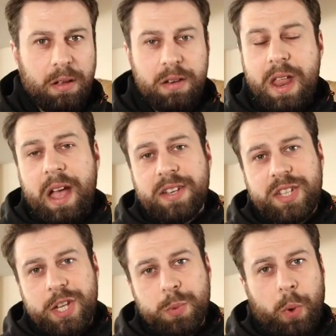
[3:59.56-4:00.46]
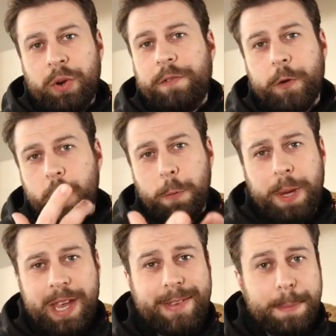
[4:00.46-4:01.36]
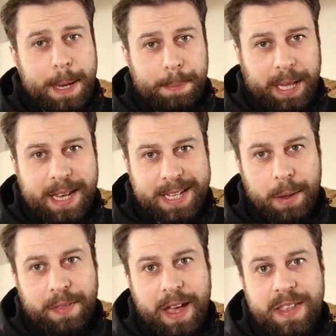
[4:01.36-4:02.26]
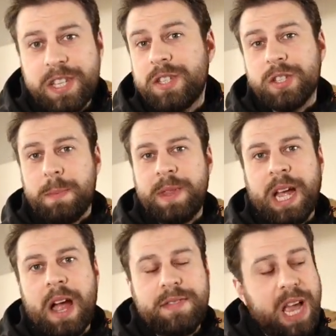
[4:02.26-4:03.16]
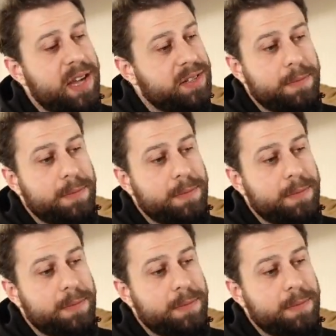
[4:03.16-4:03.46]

Next is one for you PvP players out there. This isn't something I've tested